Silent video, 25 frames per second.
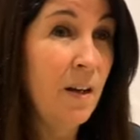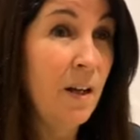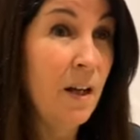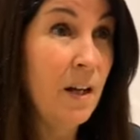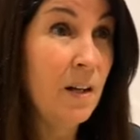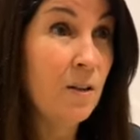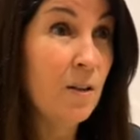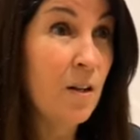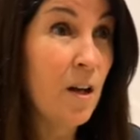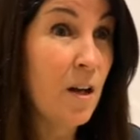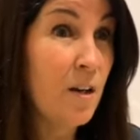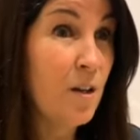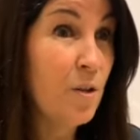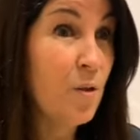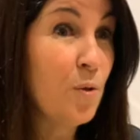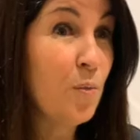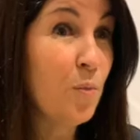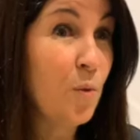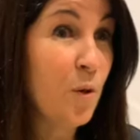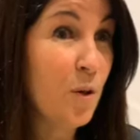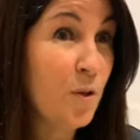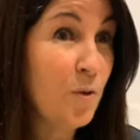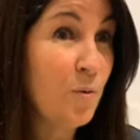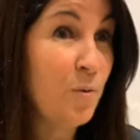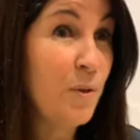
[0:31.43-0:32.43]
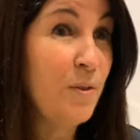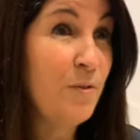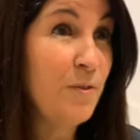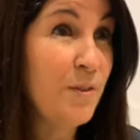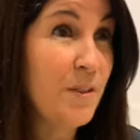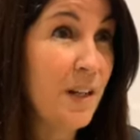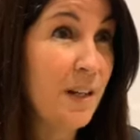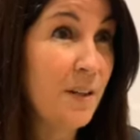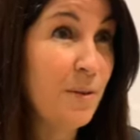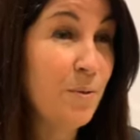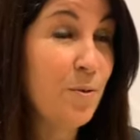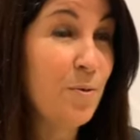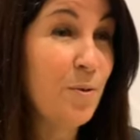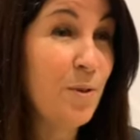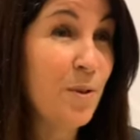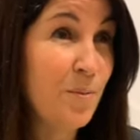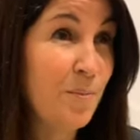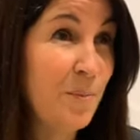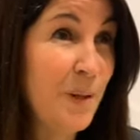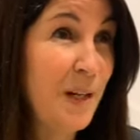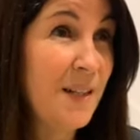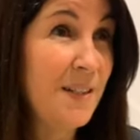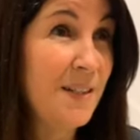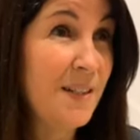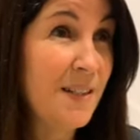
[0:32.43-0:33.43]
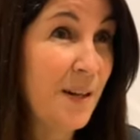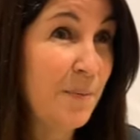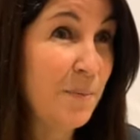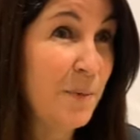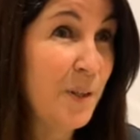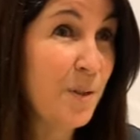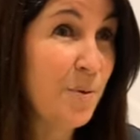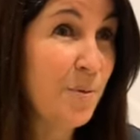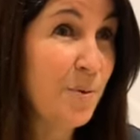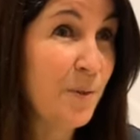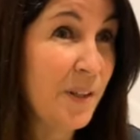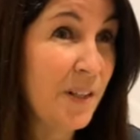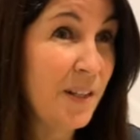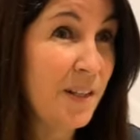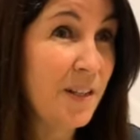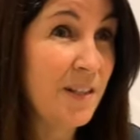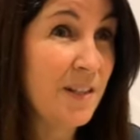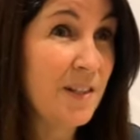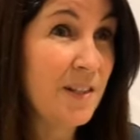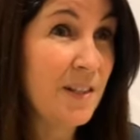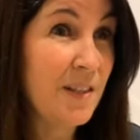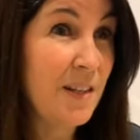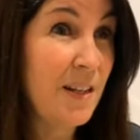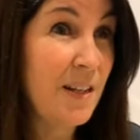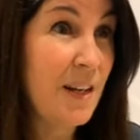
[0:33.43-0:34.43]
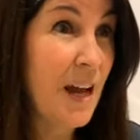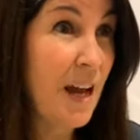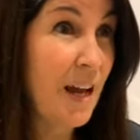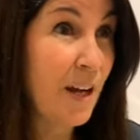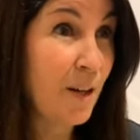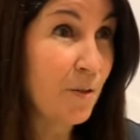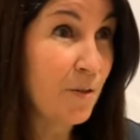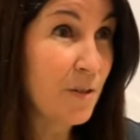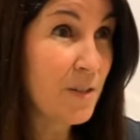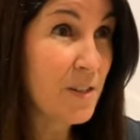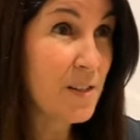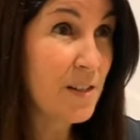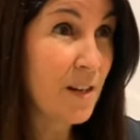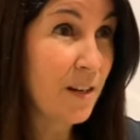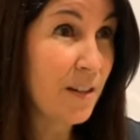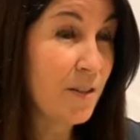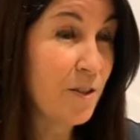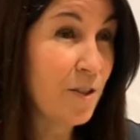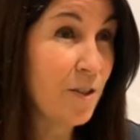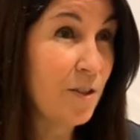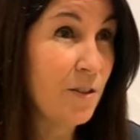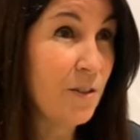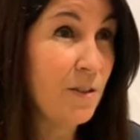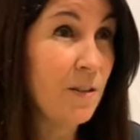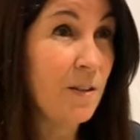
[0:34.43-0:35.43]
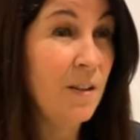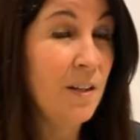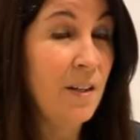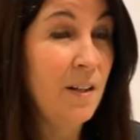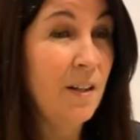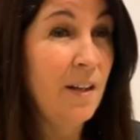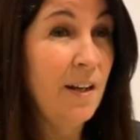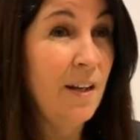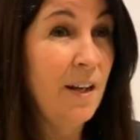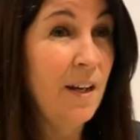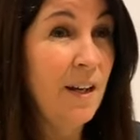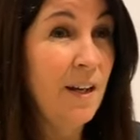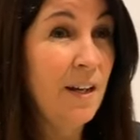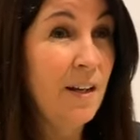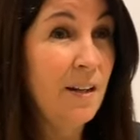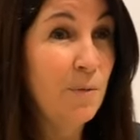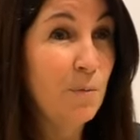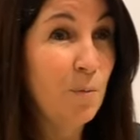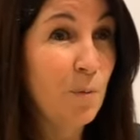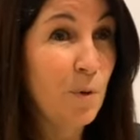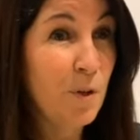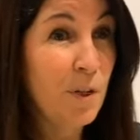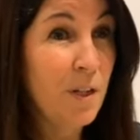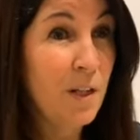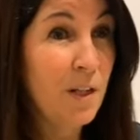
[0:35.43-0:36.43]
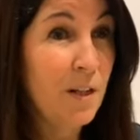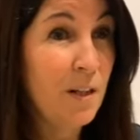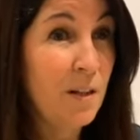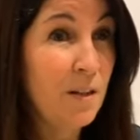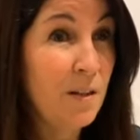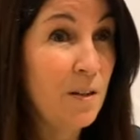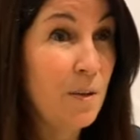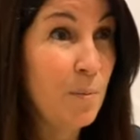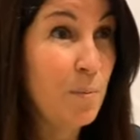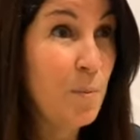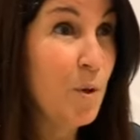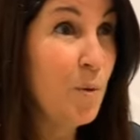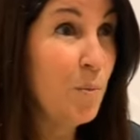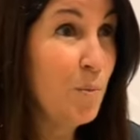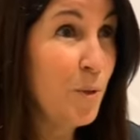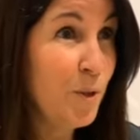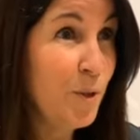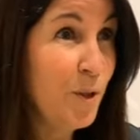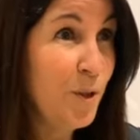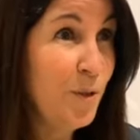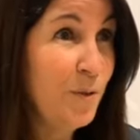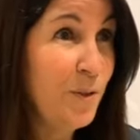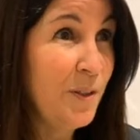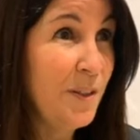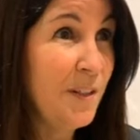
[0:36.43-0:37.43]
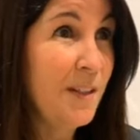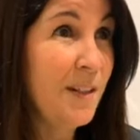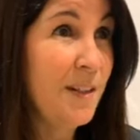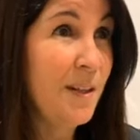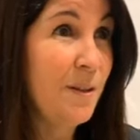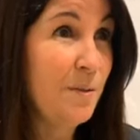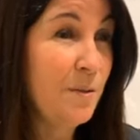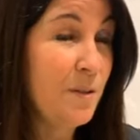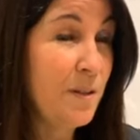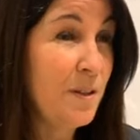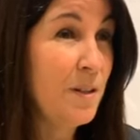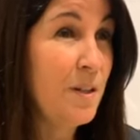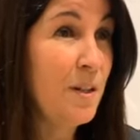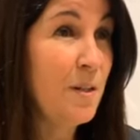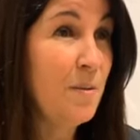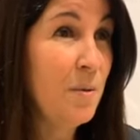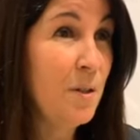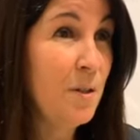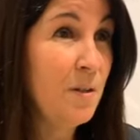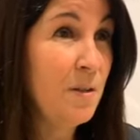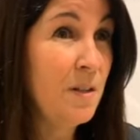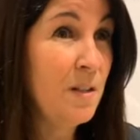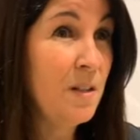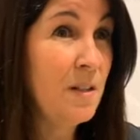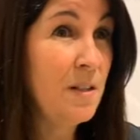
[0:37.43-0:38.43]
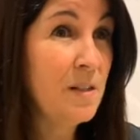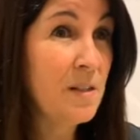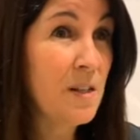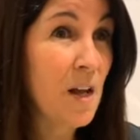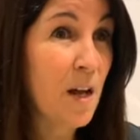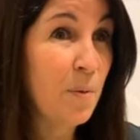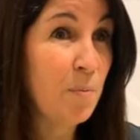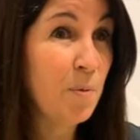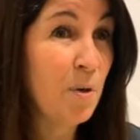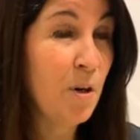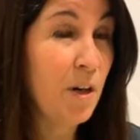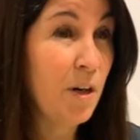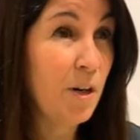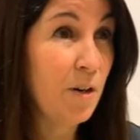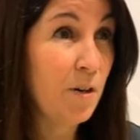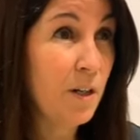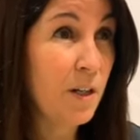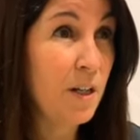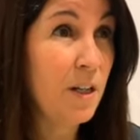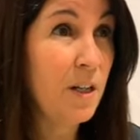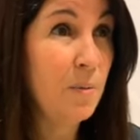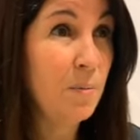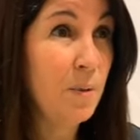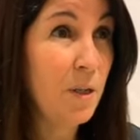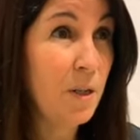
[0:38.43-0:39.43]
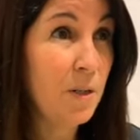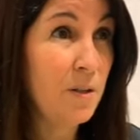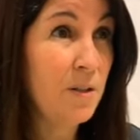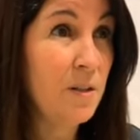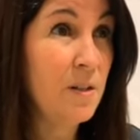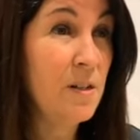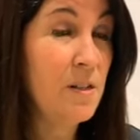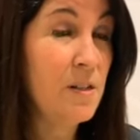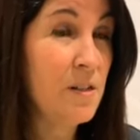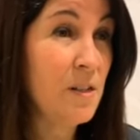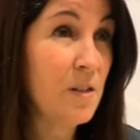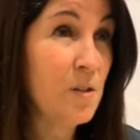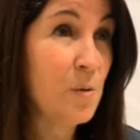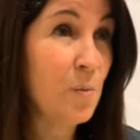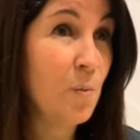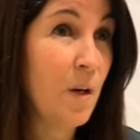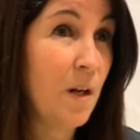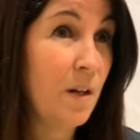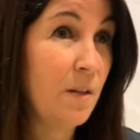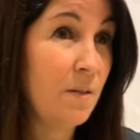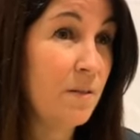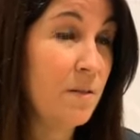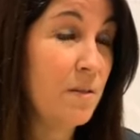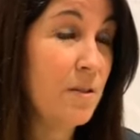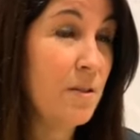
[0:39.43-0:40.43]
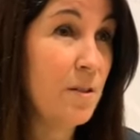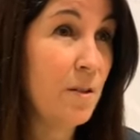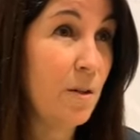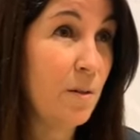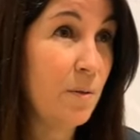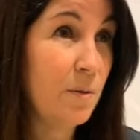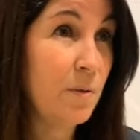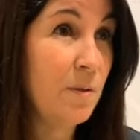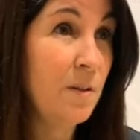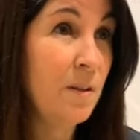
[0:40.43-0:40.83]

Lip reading: And a lot of the work we've done through the pandemic related to the agri sector and working on the mobile unit out in the communities, high priority communities as well. So